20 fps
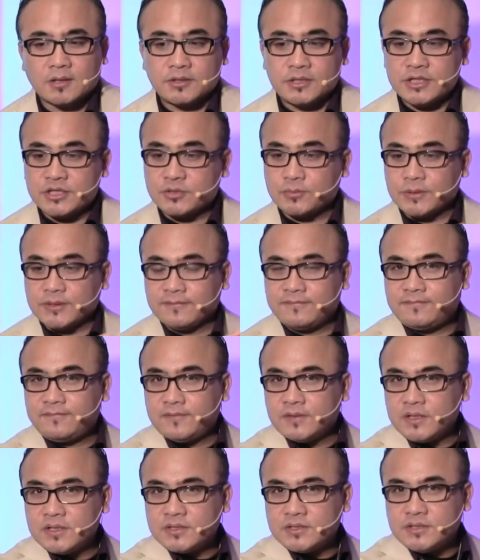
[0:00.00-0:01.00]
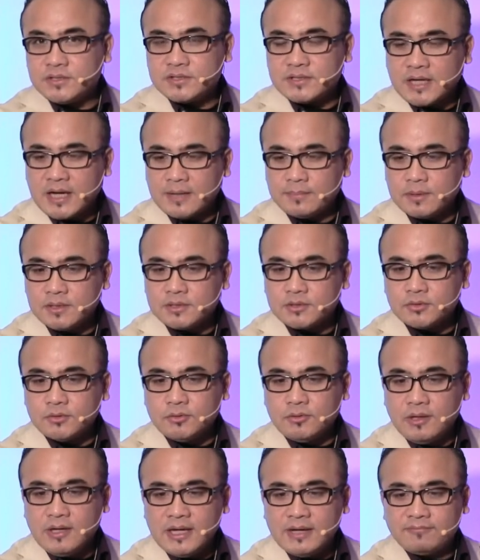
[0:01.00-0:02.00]
These were the first disciples
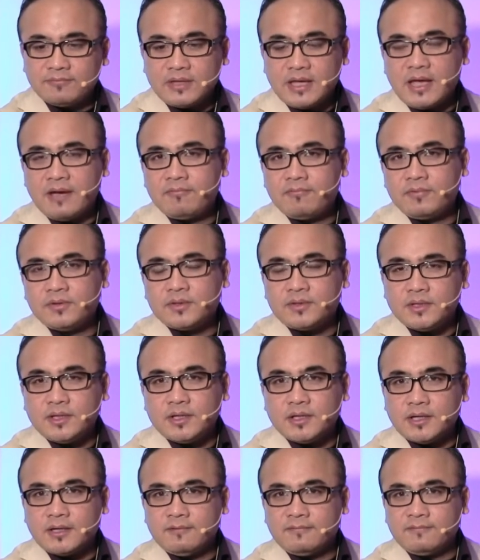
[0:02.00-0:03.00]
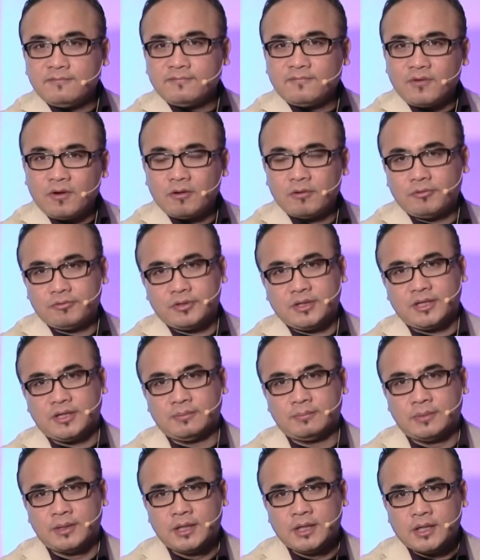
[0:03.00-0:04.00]
who left everything and followed
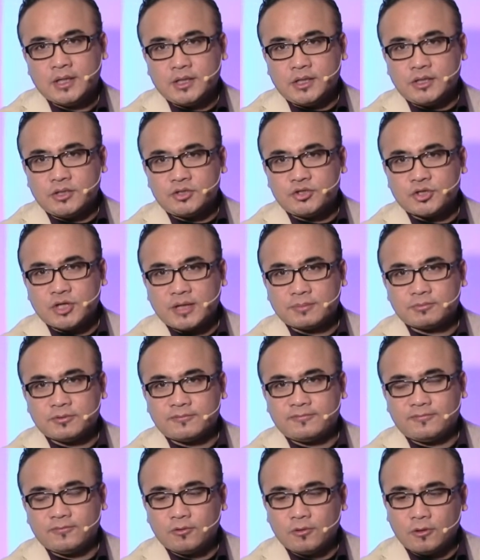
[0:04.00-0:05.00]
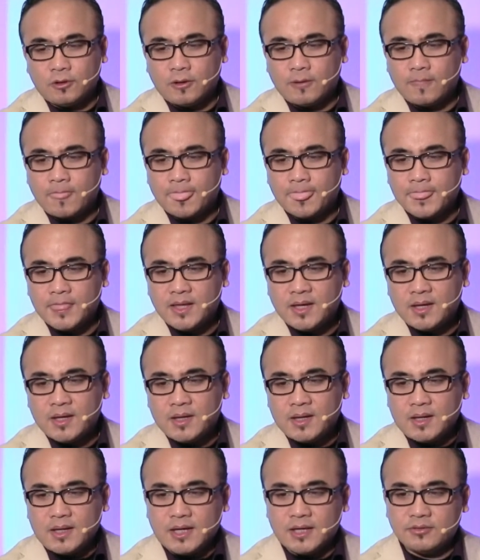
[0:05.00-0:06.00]
him in chapter 4.
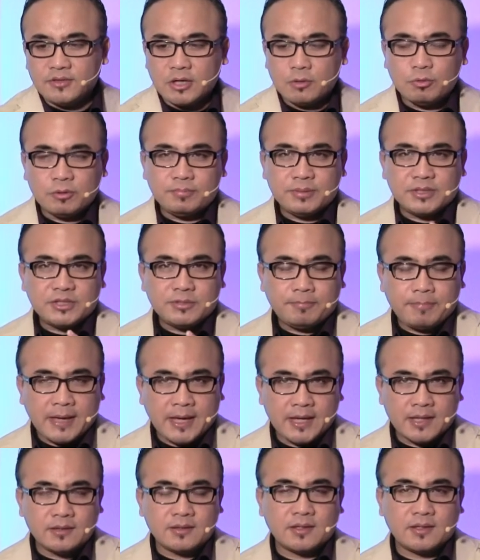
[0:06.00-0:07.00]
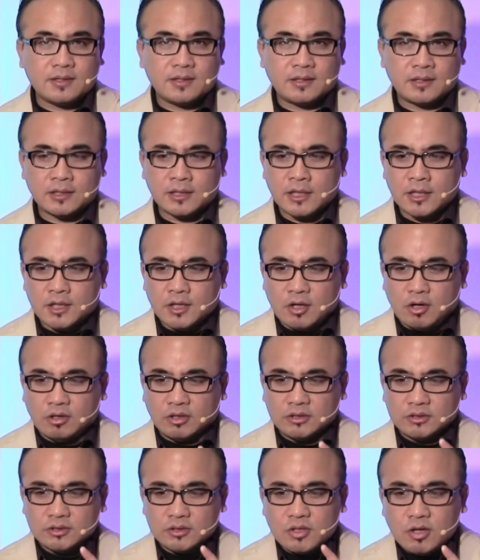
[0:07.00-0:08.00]
And they would be depending
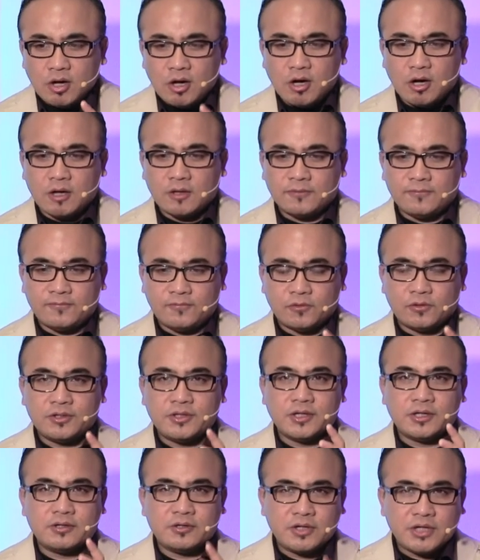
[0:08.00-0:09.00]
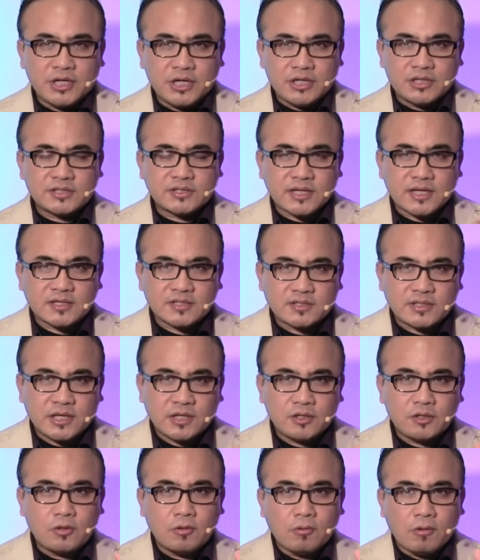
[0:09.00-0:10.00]
on God for their needs as
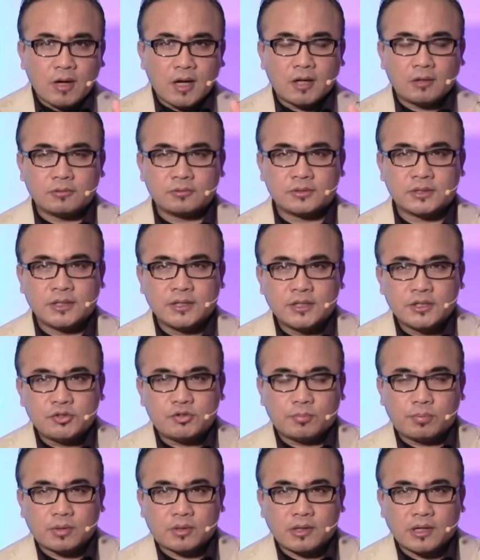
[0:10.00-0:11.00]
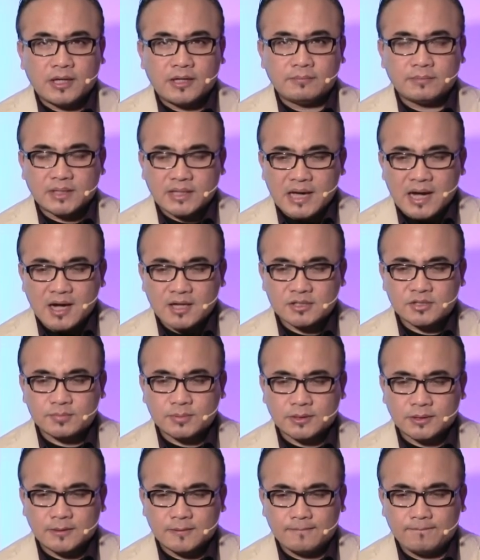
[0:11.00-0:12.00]
they go out to proclaim the
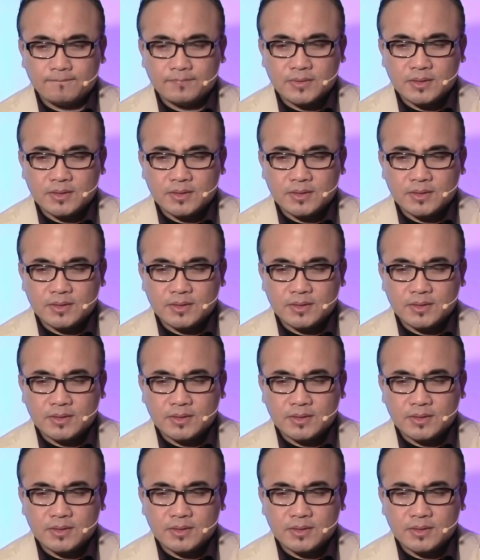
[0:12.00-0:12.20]
gospel.